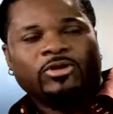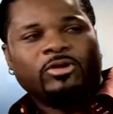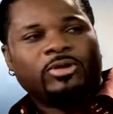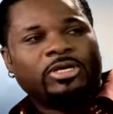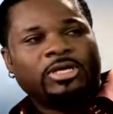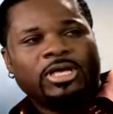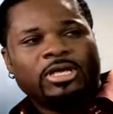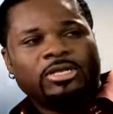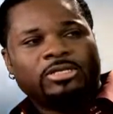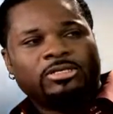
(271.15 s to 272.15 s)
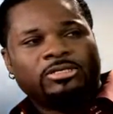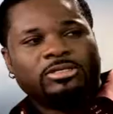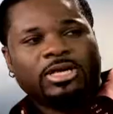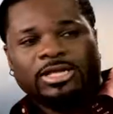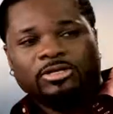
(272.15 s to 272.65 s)
very end,
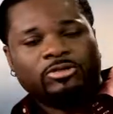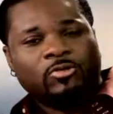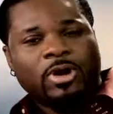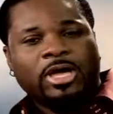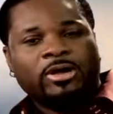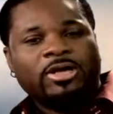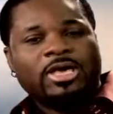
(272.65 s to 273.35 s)
got down to the wire,